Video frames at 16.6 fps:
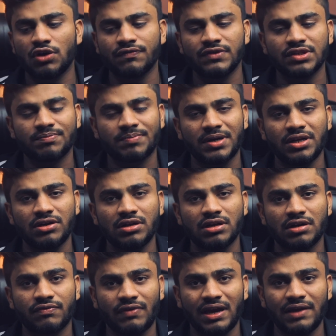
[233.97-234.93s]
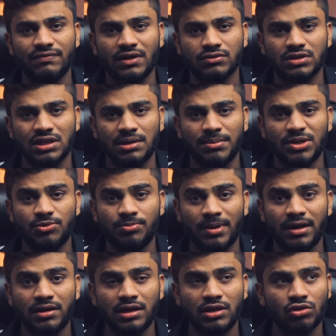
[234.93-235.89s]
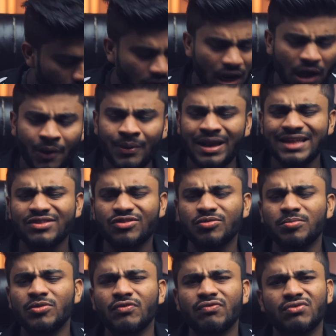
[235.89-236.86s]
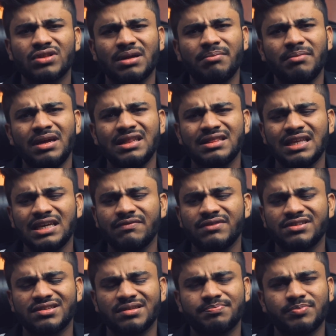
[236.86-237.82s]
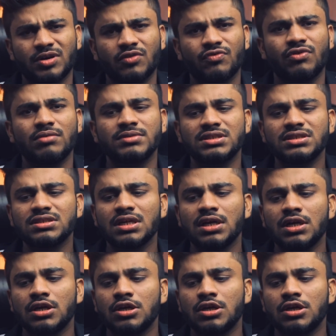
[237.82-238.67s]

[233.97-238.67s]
of this particular 5000 mAh battery. Now let's move to the main thing, which is the performance.